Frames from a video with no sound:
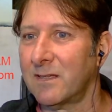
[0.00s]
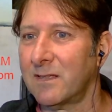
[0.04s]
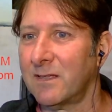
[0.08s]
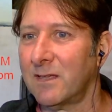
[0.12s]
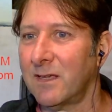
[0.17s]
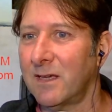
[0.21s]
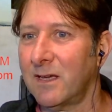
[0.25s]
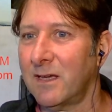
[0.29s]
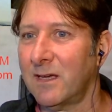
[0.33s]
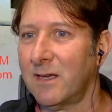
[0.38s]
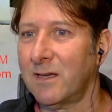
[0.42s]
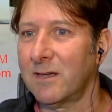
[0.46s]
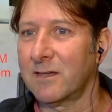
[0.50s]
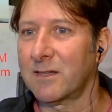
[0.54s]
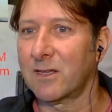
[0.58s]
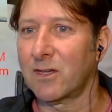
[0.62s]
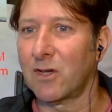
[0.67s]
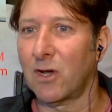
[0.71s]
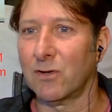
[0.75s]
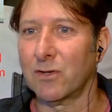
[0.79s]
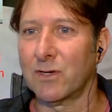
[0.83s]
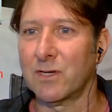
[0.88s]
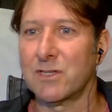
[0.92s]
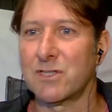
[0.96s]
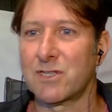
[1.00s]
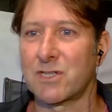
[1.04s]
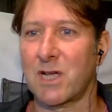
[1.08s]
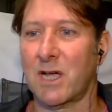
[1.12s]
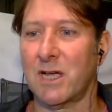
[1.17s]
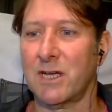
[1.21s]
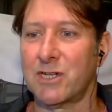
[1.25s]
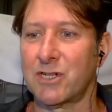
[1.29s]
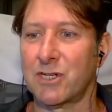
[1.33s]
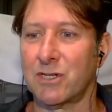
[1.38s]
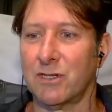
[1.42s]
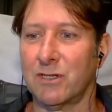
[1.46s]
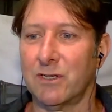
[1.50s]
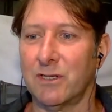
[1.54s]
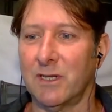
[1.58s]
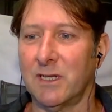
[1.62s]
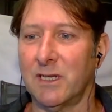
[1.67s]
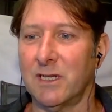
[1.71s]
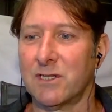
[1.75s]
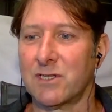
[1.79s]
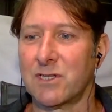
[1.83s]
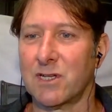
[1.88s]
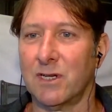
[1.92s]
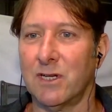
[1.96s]
Yeah, condensation
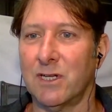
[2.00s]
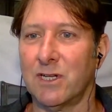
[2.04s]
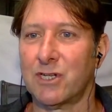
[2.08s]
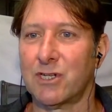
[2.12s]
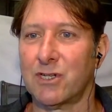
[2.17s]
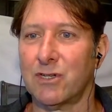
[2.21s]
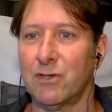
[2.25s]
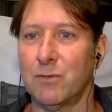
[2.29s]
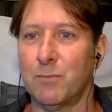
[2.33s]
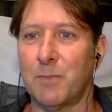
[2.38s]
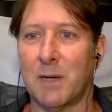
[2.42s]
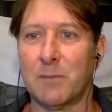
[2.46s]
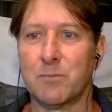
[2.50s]
is an issue.